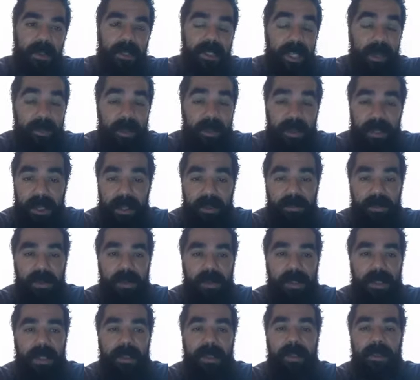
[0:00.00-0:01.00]
Same with
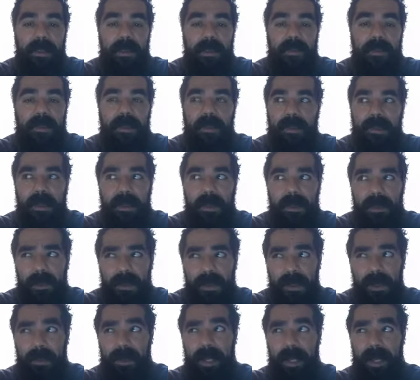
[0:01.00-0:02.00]
headphones. I looked up some. So
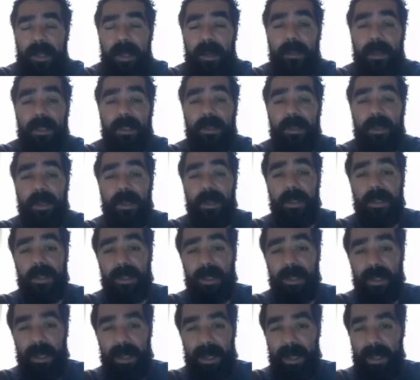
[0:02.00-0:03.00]
there's some like on my short
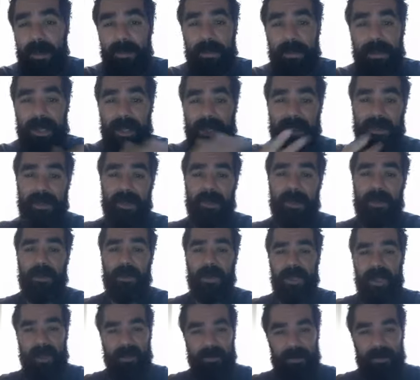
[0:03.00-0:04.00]
list. But like so
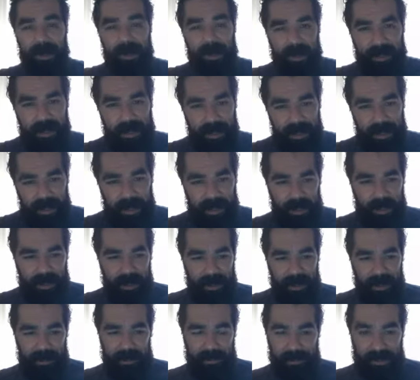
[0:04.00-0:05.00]
when you have money,
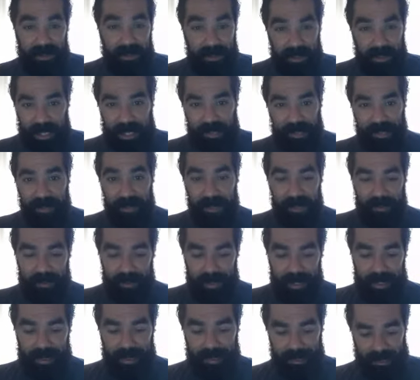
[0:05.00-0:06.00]
so that's the thing
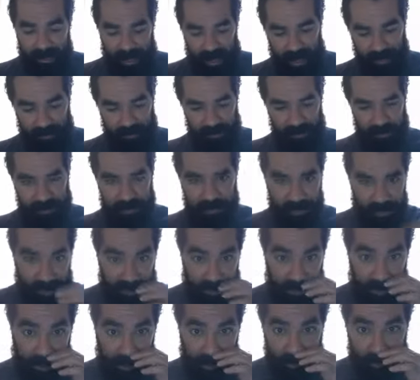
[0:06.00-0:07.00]
with like office shit.
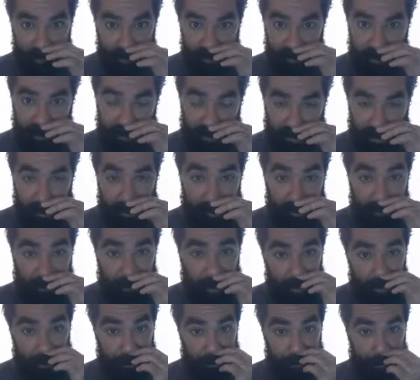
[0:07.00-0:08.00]
Like I always like I'm a
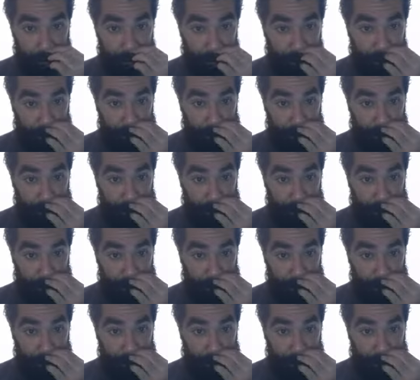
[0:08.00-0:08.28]
writer.